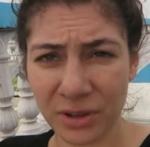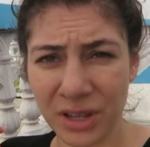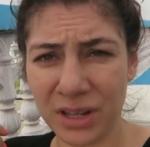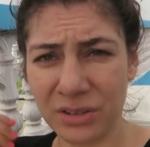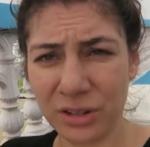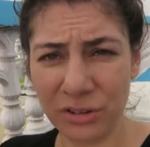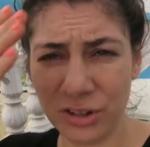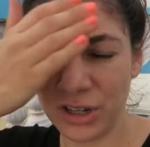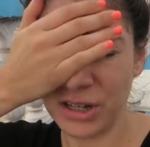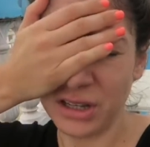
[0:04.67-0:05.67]
Okay, the sun is
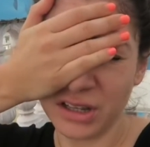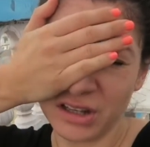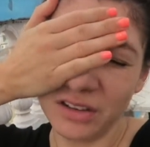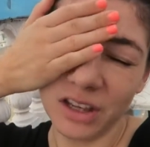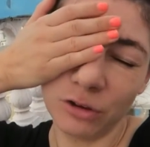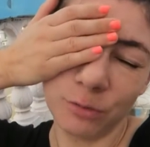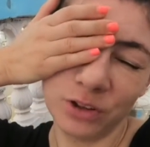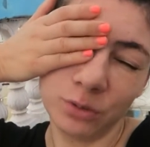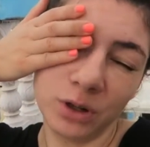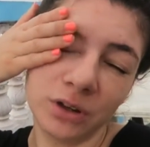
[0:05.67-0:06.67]
shining. I can take off my
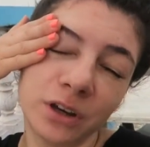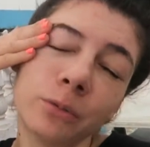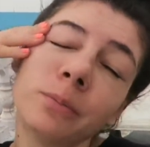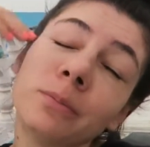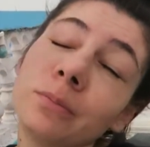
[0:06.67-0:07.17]
sweater now.